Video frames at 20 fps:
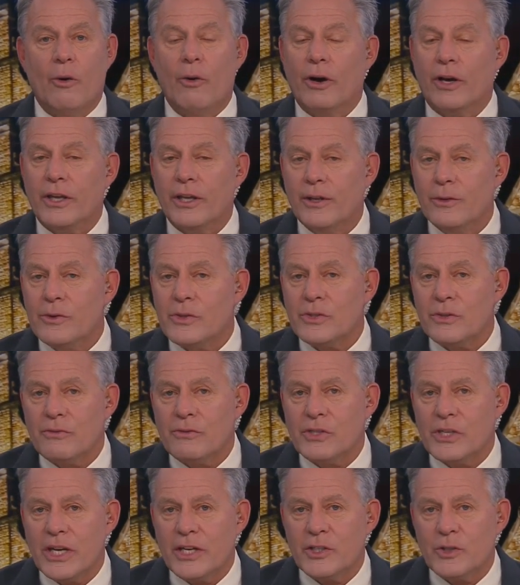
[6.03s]
accused of
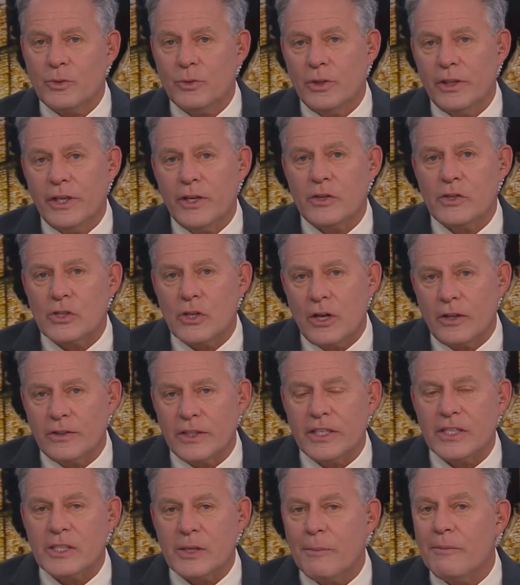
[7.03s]
sexually
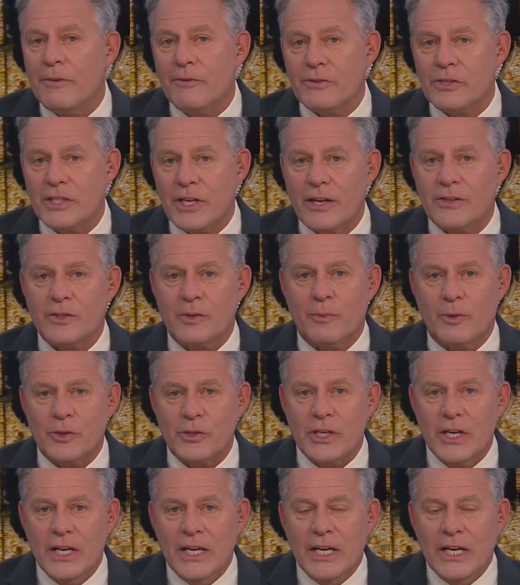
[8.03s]
assaulting some of his customers.